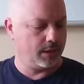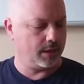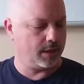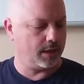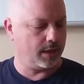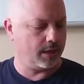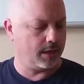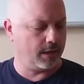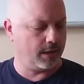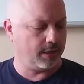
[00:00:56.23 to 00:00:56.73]

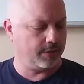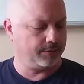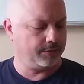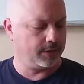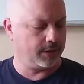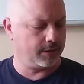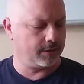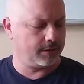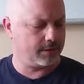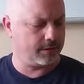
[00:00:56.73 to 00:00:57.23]

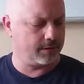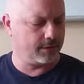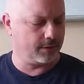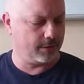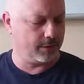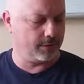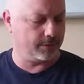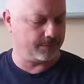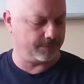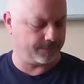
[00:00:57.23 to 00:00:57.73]
of the
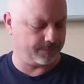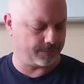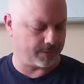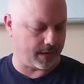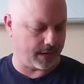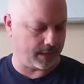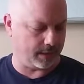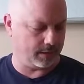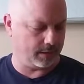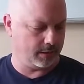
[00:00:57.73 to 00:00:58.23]
third
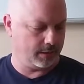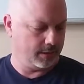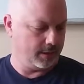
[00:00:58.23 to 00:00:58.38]
fret.